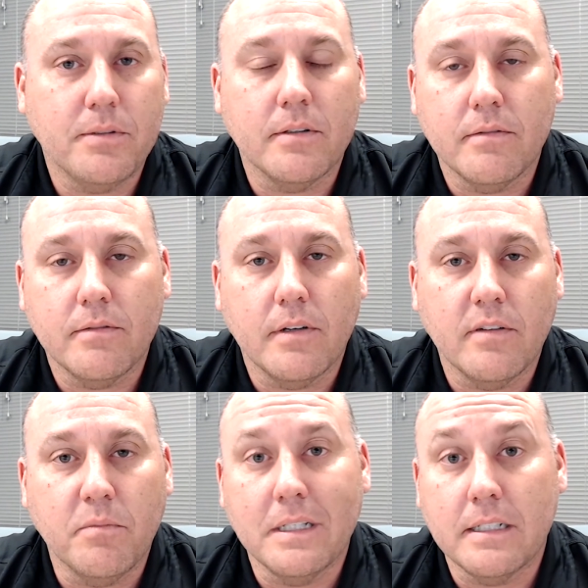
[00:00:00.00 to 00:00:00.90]

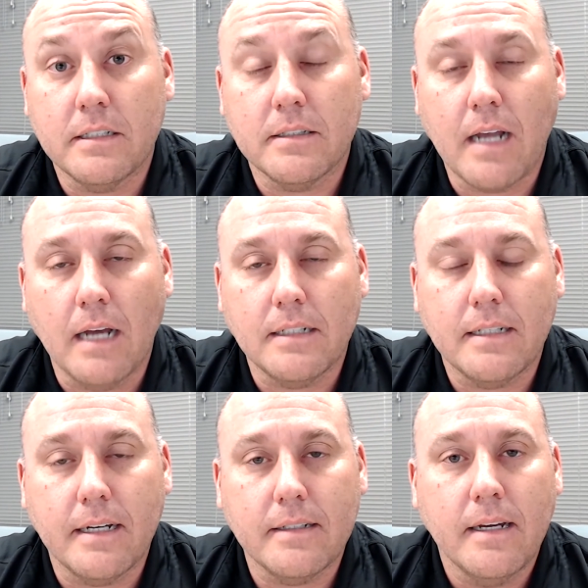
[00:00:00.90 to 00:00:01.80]
of malicious
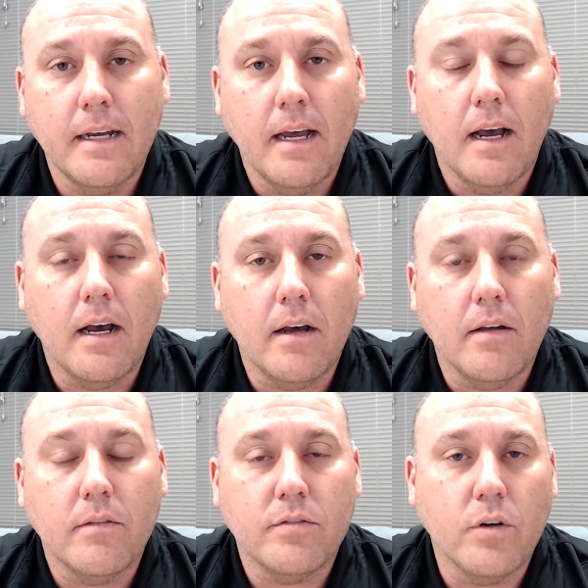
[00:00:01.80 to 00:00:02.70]
content.
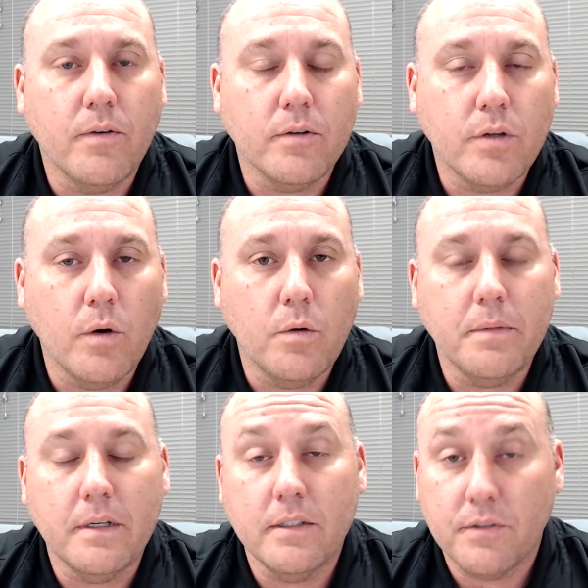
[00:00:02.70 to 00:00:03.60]
The Sophos Home
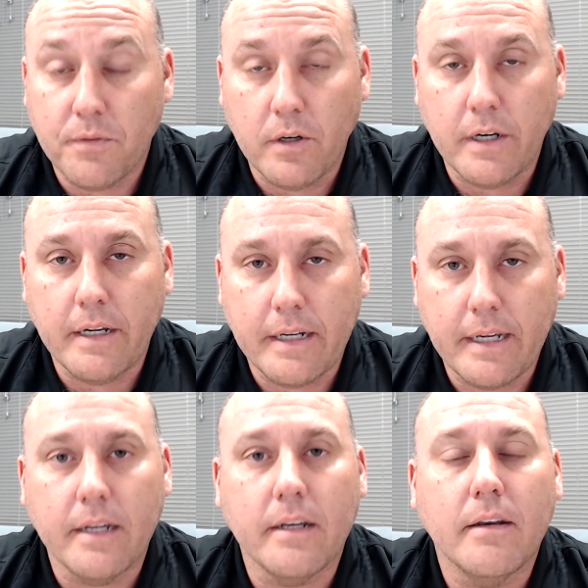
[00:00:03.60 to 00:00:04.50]
is free
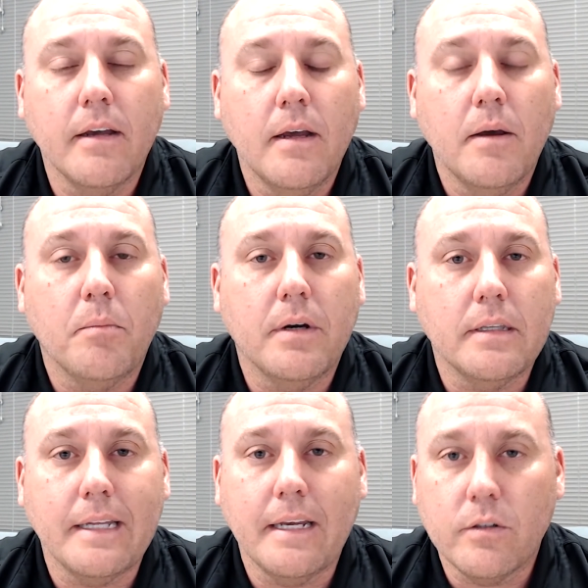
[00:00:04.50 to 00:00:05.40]
again, but
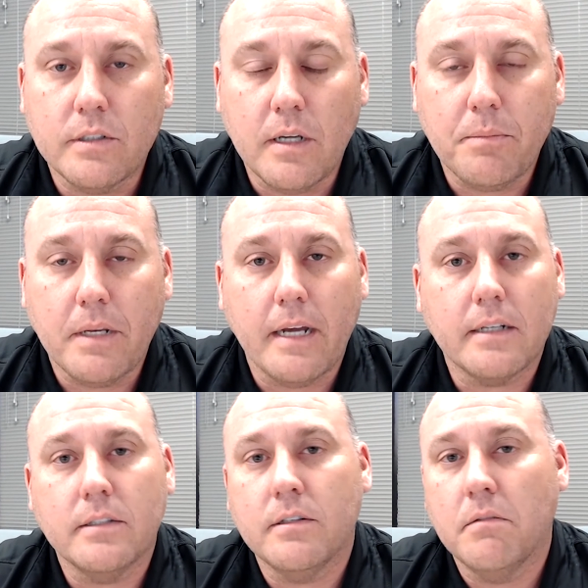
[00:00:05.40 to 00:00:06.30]
the Intercept
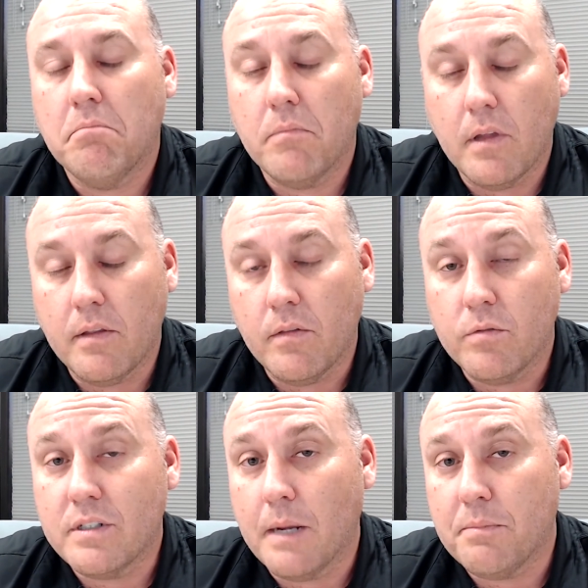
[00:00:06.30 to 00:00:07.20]
X and
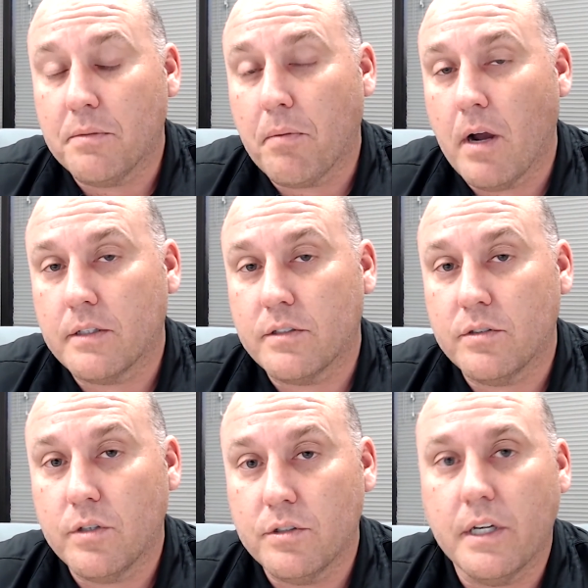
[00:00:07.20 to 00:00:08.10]
those types of products
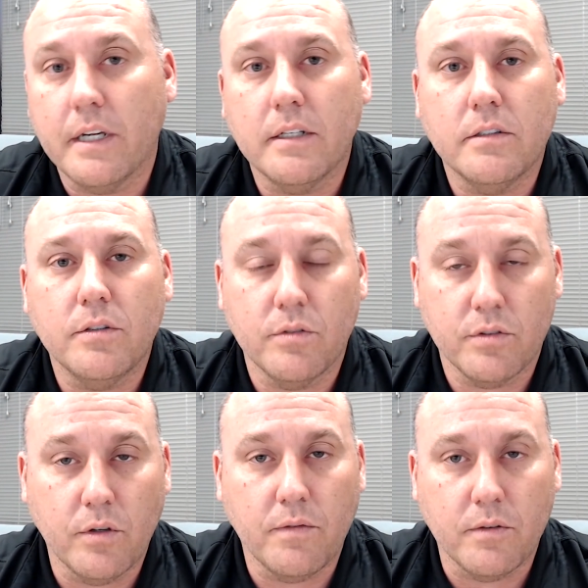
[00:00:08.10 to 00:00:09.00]
associated to the
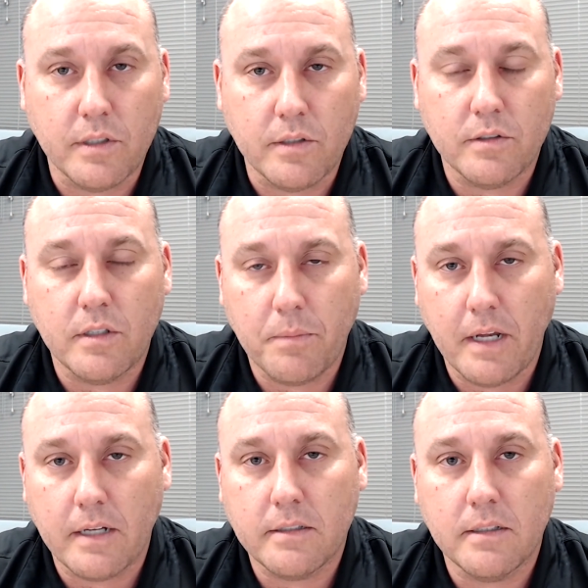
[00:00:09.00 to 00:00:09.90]
Sophos Intercept
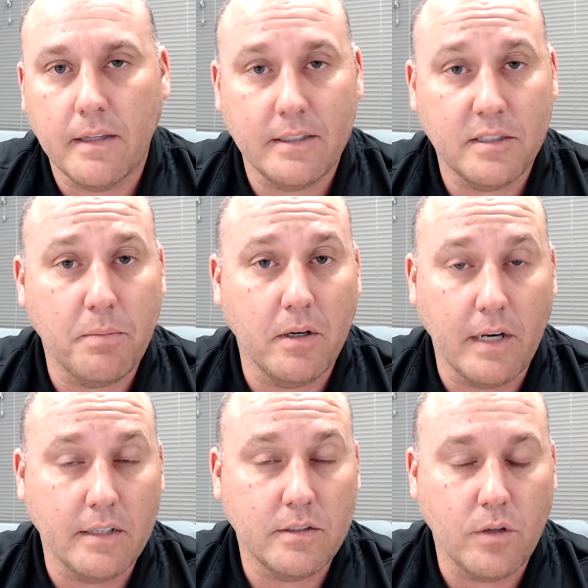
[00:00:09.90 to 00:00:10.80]
X, and that's spelled
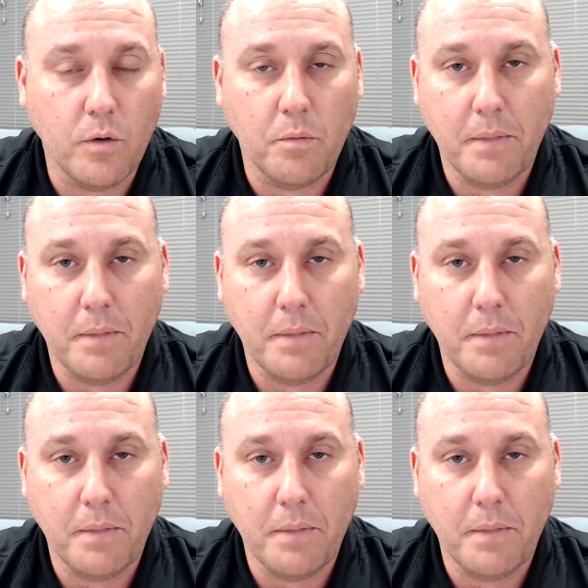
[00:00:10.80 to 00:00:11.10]
Sophos,